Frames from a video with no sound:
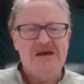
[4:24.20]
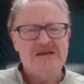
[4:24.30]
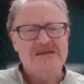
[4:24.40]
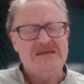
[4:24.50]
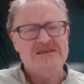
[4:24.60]

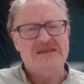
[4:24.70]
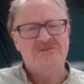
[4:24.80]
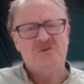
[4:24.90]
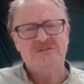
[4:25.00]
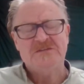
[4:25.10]
And
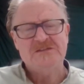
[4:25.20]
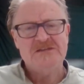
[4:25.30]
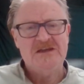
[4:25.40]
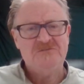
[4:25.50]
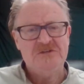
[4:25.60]

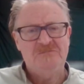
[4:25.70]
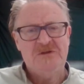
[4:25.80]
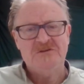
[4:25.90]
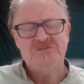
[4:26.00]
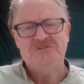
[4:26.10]
interestingly enough, she
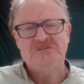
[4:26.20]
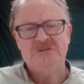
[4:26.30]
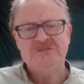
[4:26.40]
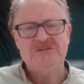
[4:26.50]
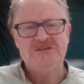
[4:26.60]
appears
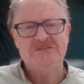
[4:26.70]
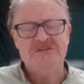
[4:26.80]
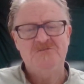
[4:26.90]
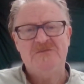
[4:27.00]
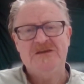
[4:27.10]
just next
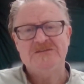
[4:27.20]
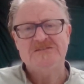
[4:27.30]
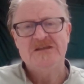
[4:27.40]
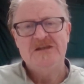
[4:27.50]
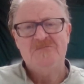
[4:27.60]
to
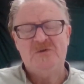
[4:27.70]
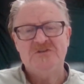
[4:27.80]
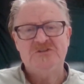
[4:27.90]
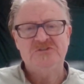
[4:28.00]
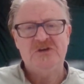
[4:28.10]
Eumaeus,
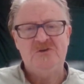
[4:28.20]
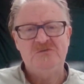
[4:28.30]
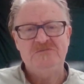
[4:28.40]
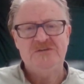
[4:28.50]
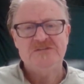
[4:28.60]
but she is
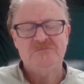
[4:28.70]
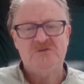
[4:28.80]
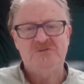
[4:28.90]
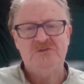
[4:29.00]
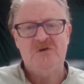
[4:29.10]
only
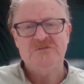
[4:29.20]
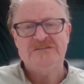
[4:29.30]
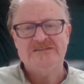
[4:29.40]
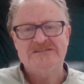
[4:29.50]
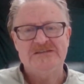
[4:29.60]
visible to
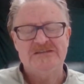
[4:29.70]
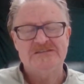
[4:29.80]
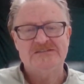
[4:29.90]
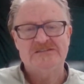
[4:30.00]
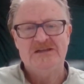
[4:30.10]

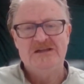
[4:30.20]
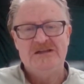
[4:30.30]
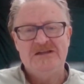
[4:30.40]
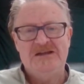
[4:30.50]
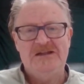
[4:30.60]
Odysseus.
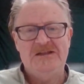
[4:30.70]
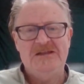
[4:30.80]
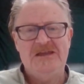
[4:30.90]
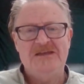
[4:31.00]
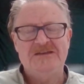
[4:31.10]

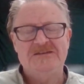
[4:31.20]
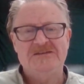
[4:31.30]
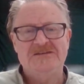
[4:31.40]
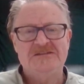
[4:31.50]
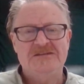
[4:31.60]

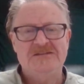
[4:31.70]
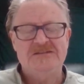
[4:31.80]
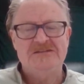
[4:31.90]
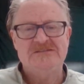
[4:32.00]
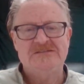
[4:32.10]

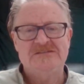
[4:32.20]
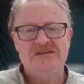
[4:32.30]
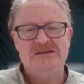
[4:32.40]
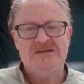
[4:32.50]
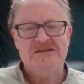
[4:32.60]
This
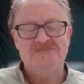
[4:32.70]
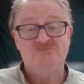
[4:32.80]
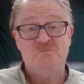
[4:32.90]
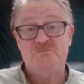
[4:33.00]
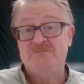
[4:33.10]

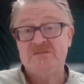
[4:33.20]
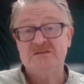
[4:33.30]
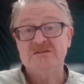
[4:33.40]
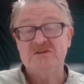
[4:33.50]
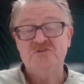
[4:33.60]

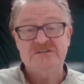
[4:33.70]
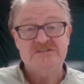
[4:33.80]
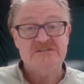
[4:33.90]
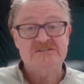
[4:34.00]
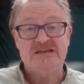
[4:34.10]

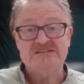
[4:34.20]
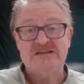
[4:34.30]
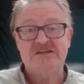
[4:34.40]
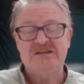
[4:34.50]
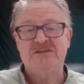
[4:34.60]
Odysseus has
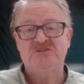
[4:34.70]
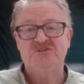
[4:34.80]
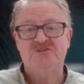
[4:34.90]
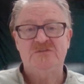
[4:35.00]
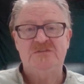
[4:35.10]
that
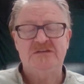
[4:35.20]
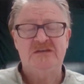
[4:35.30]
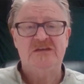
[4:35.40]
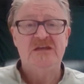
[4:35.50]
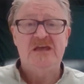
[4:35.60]
connection to
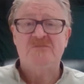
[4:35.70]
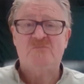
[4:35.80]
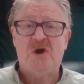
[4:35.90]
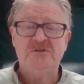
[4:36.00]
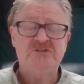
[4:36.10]
Athena,
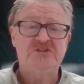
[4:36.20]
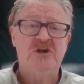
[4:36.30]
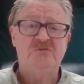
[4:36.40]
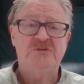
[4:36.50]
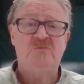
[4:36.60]
and probably
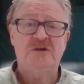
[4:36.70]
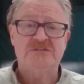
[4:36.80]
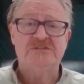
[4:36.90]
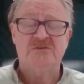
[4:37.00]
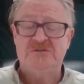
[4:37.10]
she only
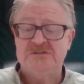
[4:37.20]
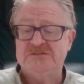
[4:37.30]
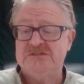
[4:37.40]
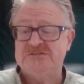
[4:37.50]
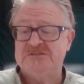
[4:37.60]
wants
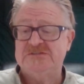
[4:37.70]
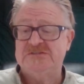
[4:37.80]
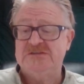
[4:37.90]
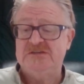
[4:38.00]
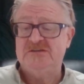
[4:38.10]
Odysseus to
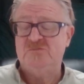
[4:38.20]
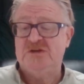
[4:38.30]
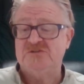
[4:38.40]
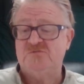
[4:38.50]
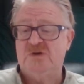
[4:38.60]
see
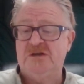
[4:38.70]
him as